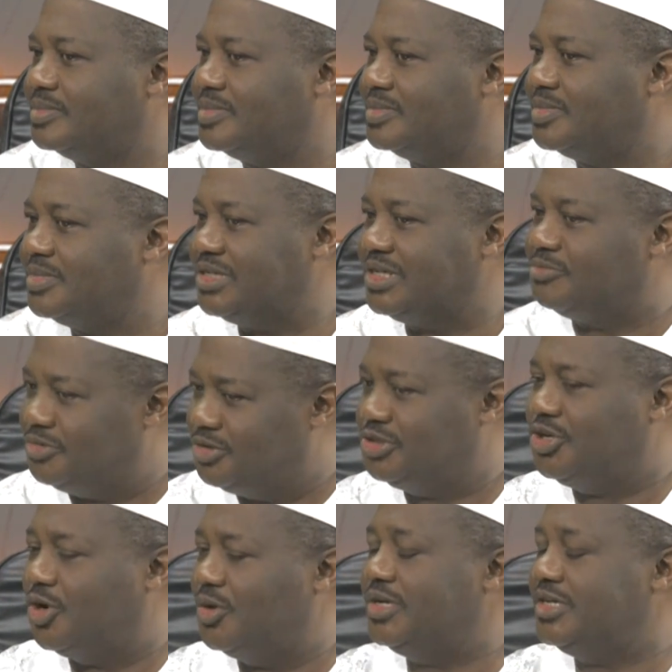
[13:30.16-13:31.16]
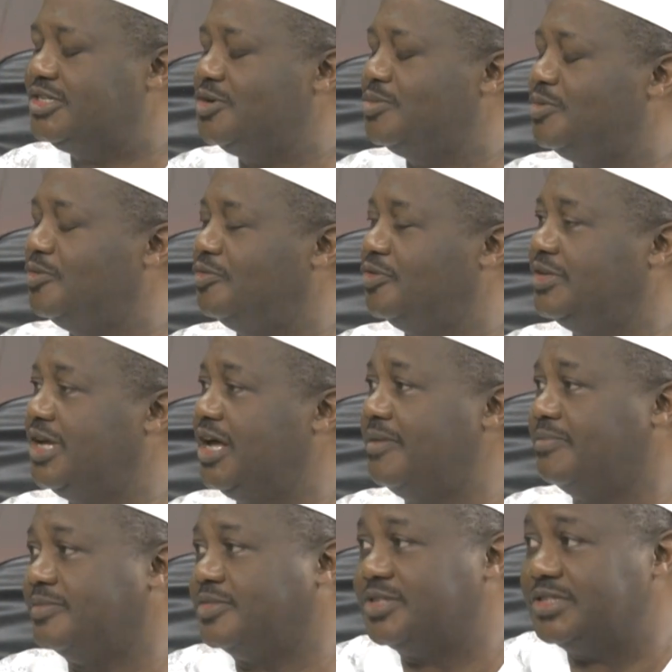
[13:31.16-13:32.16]
the door is open for them
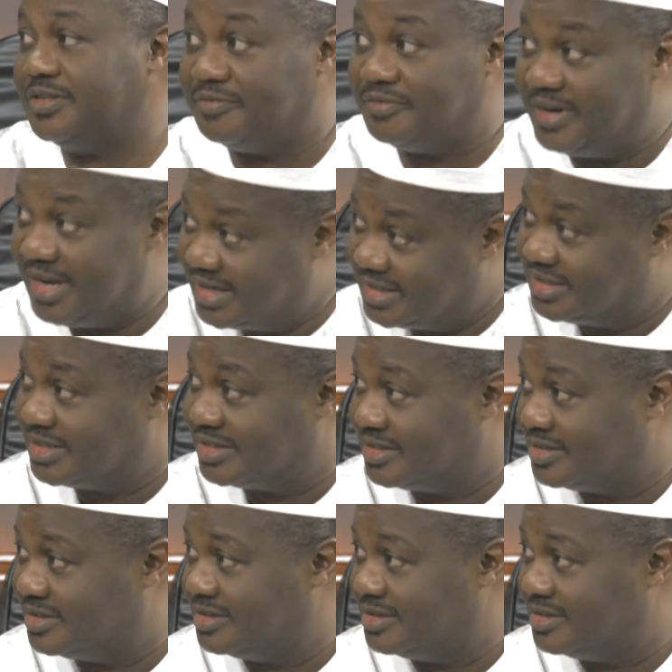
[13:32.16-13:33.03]
to deflect into